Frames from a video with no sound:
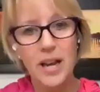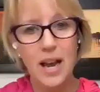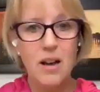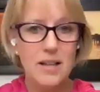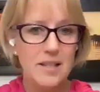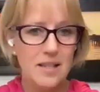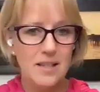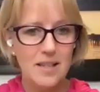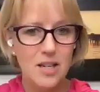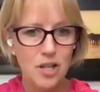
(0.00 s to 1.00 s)
out a
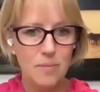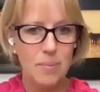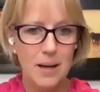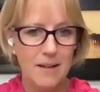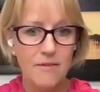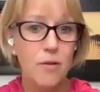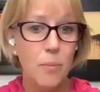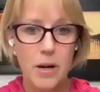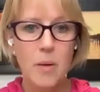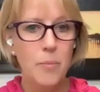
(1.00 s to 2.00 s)
succession plan for
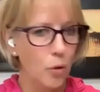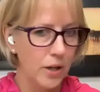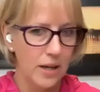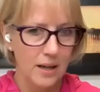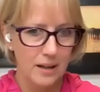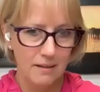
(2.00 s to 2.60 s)
when I'm not here.